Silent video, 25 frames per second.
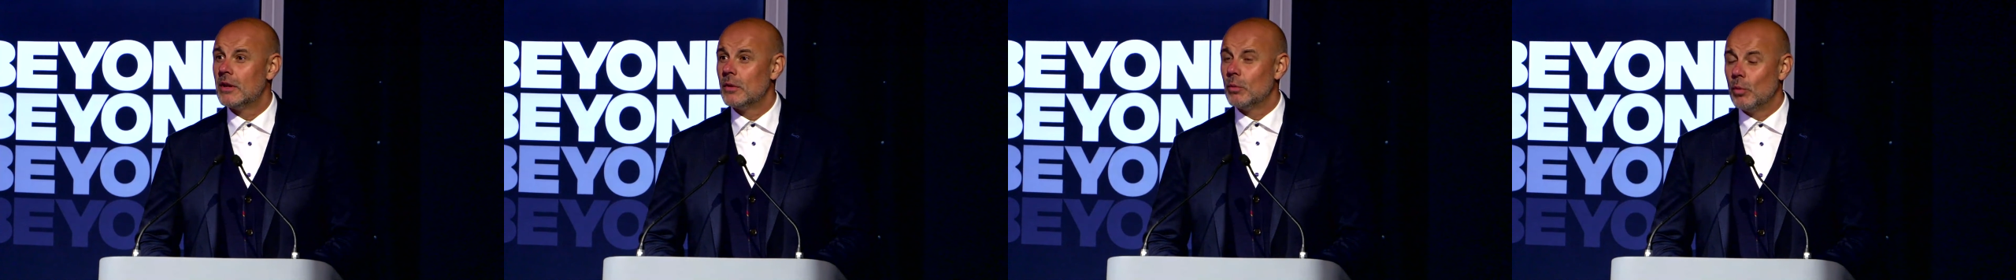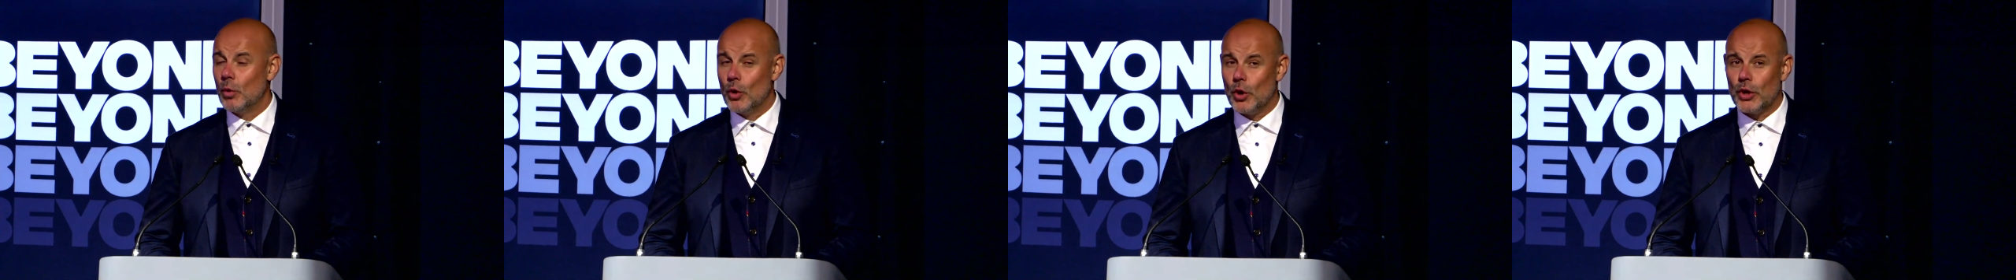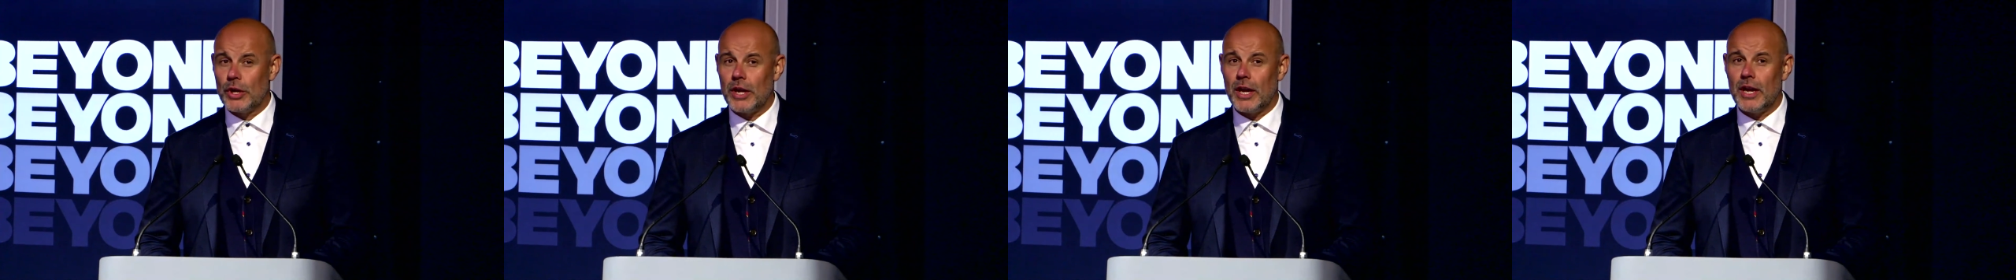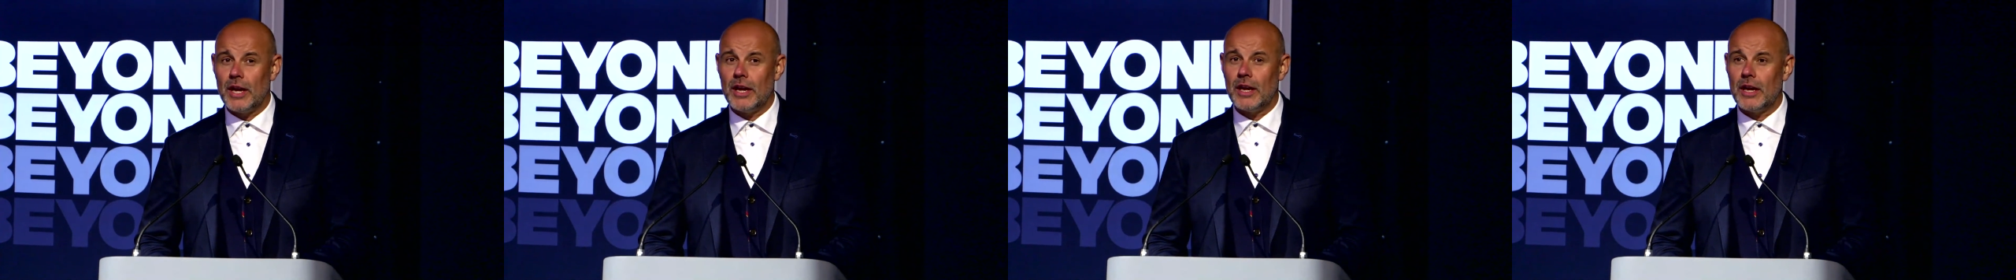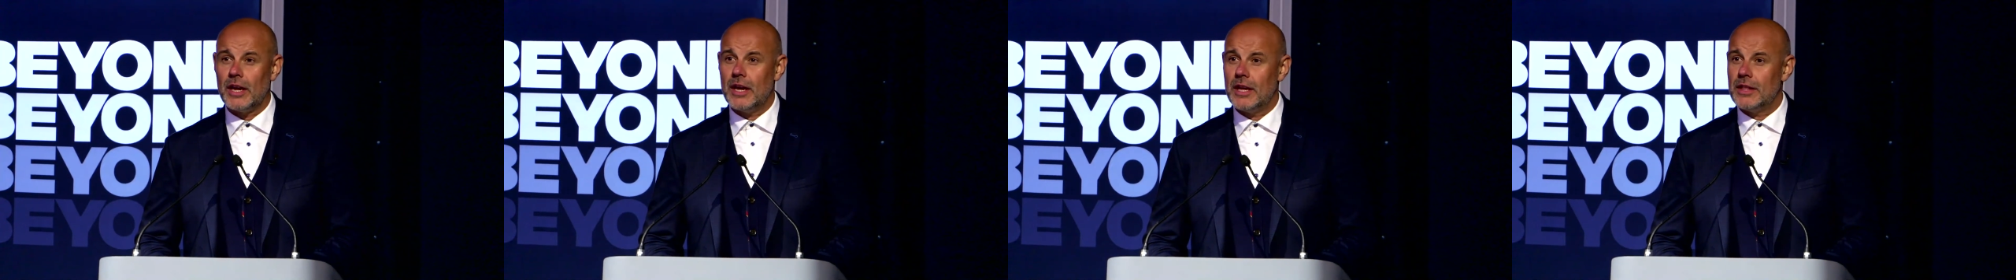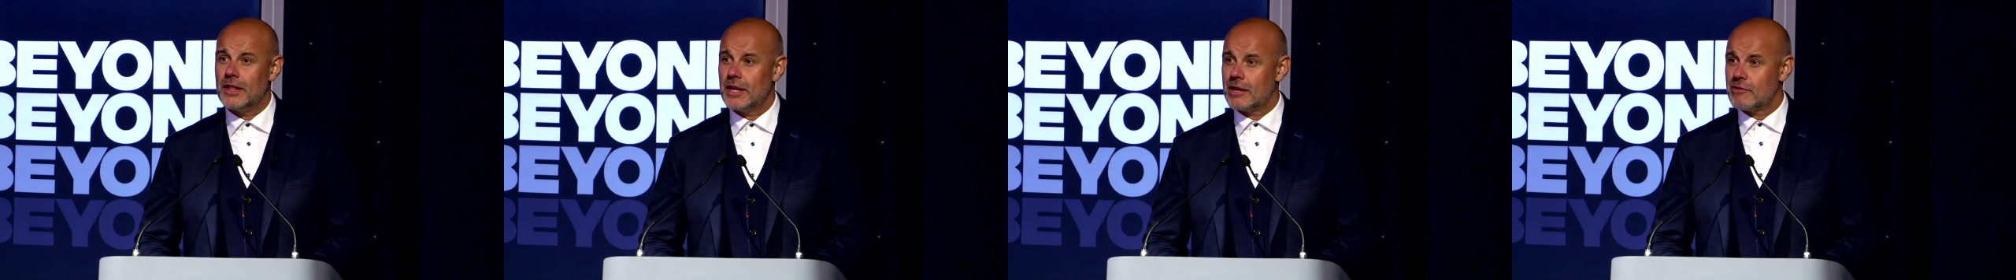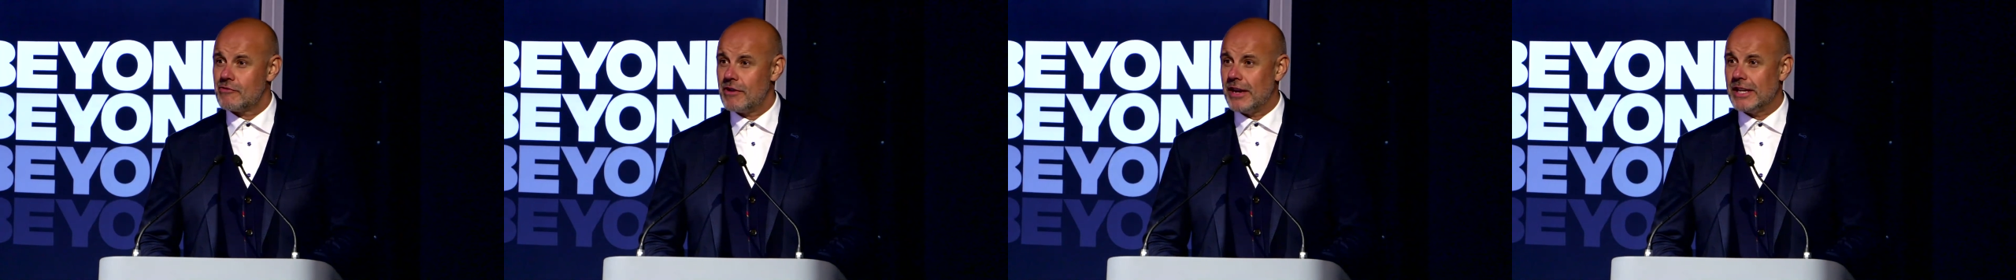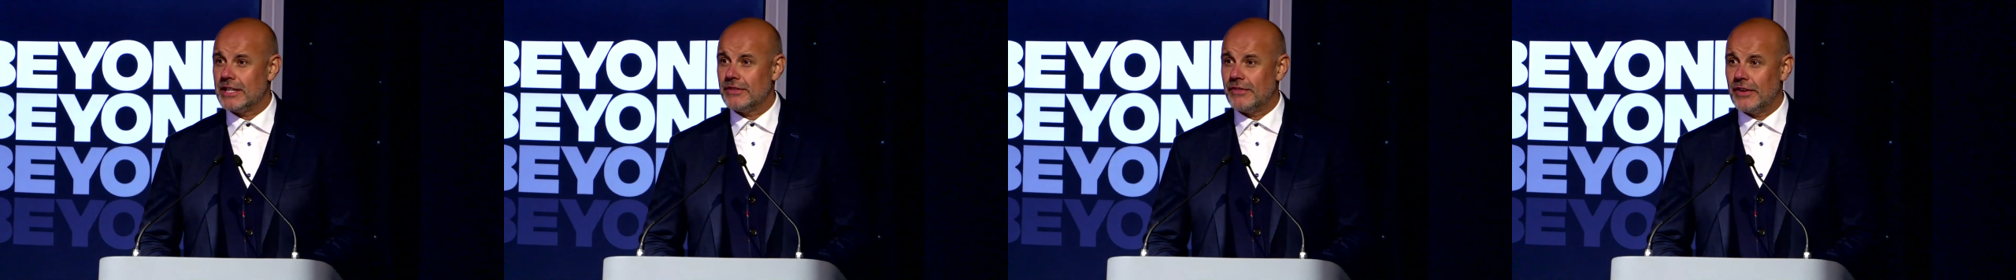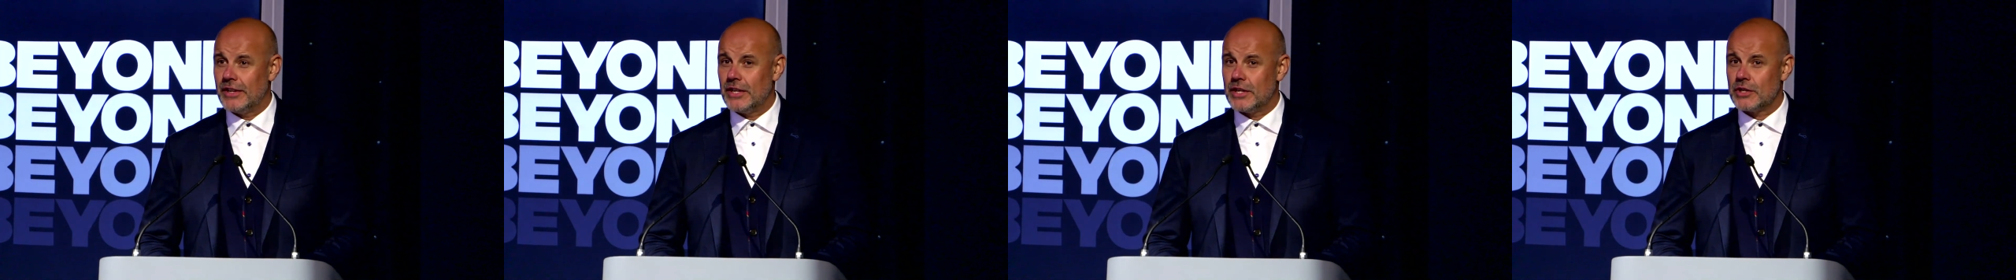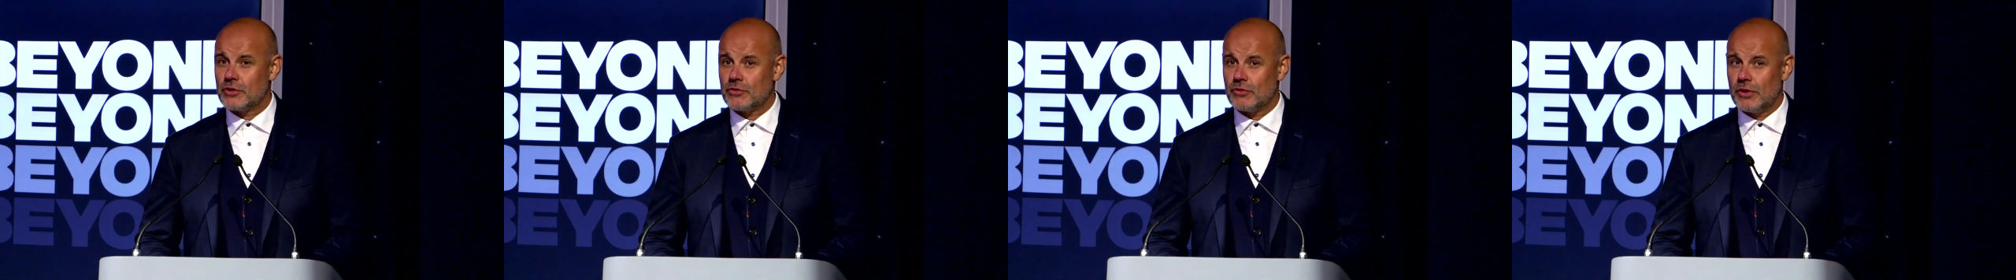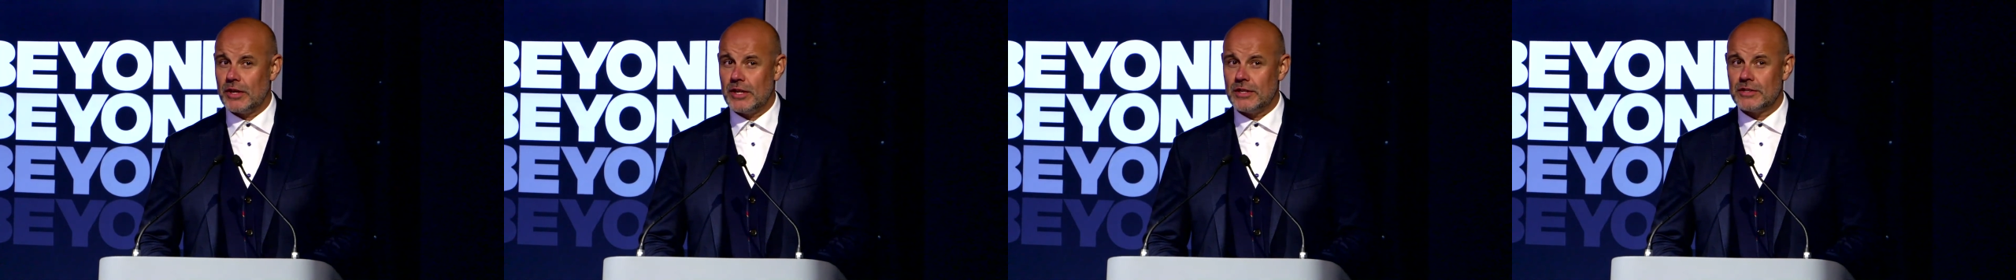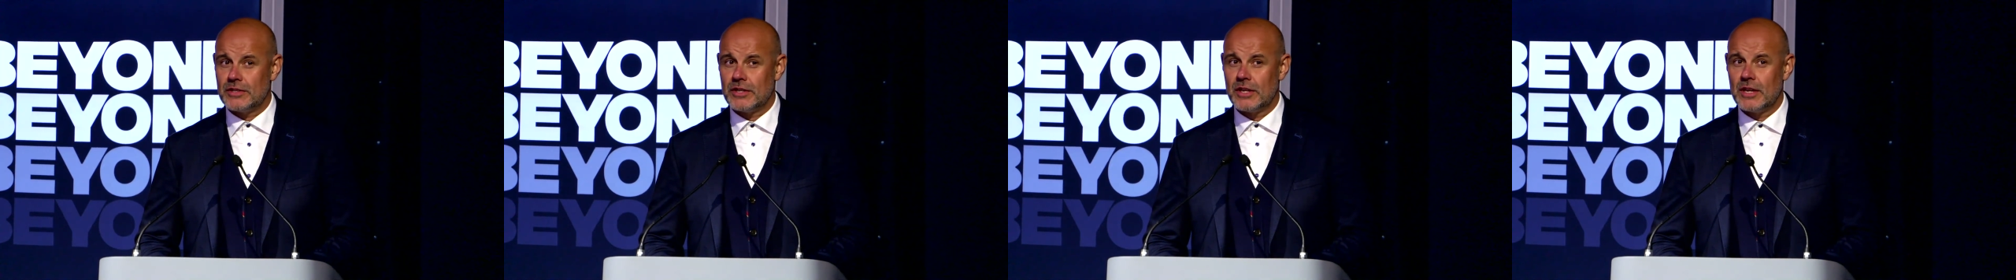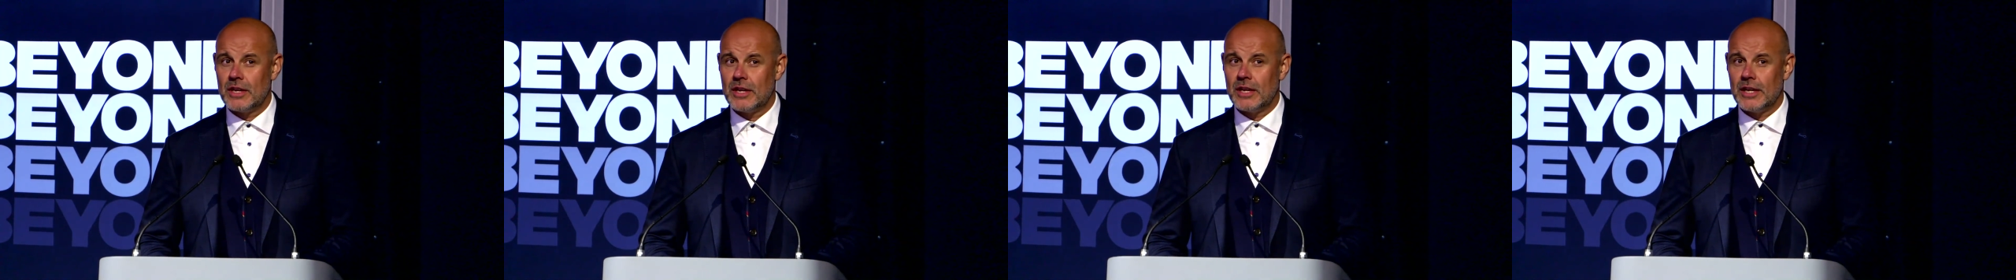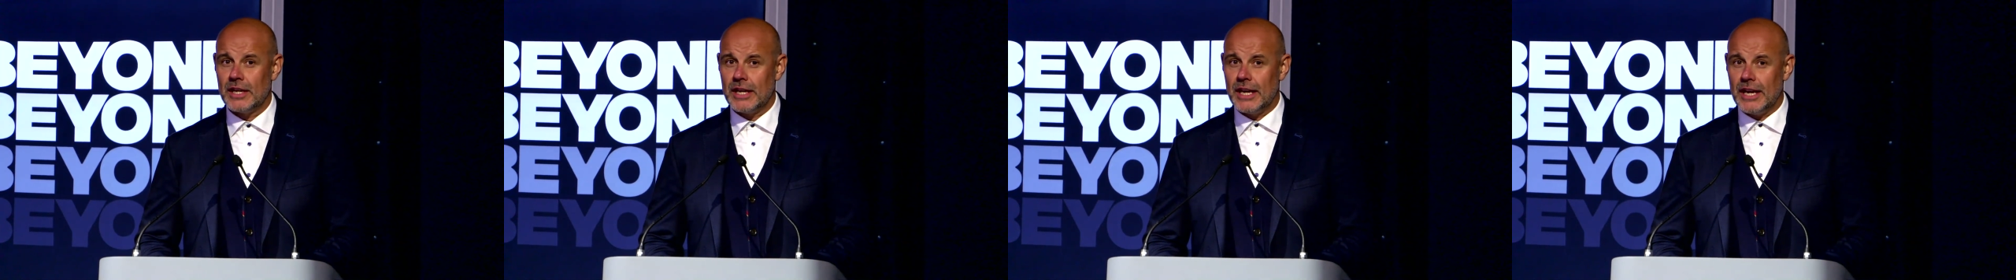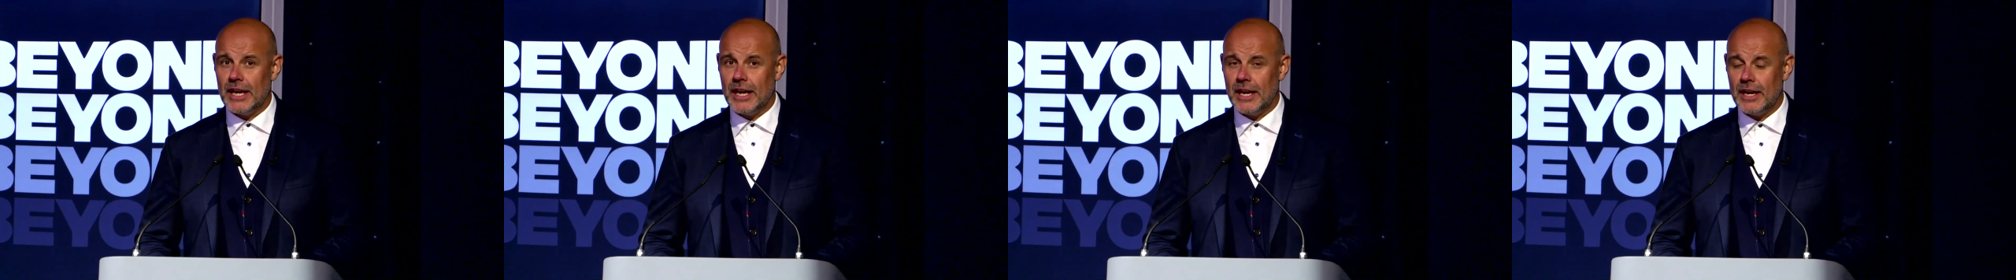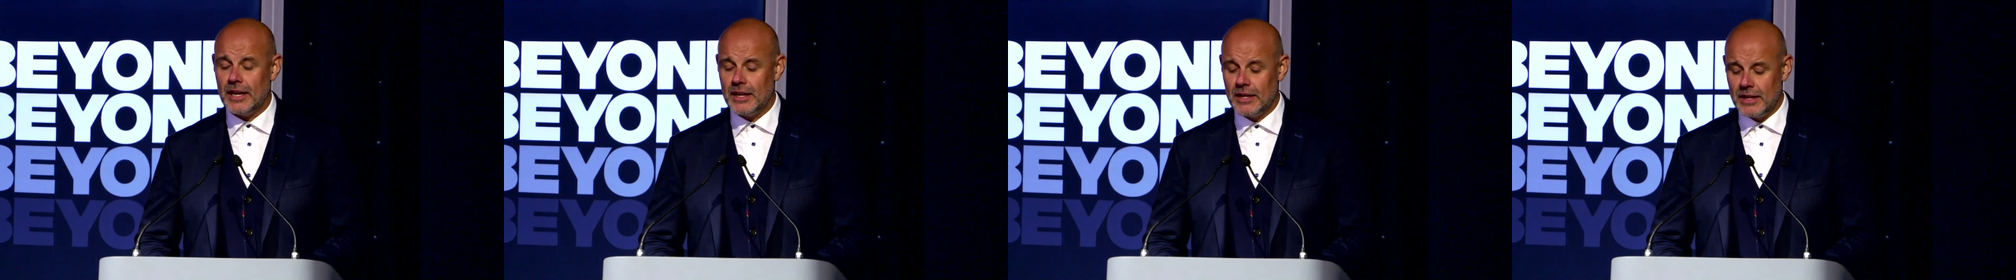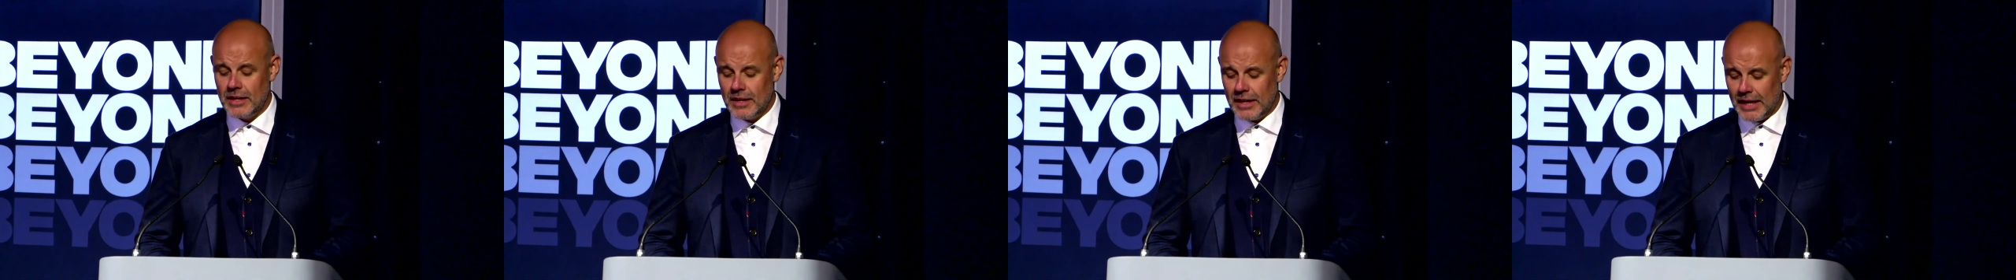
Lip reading: working in the creative industries here